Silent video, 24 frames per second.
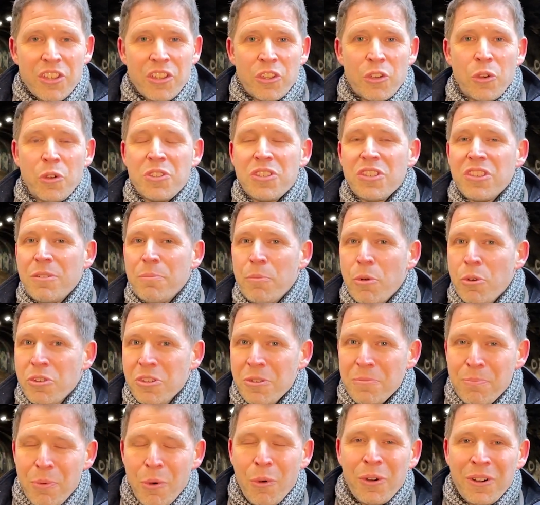Go to the
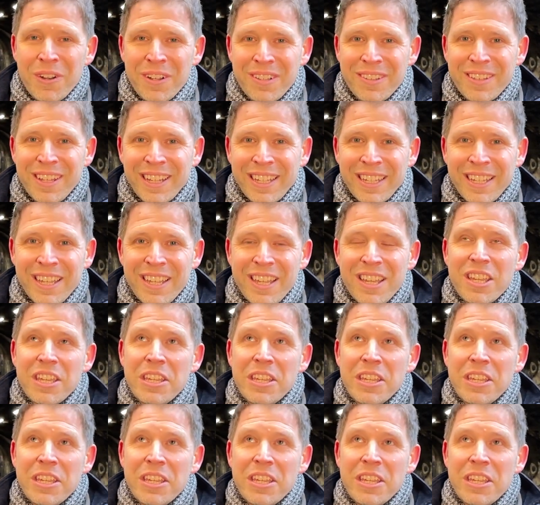most important thing.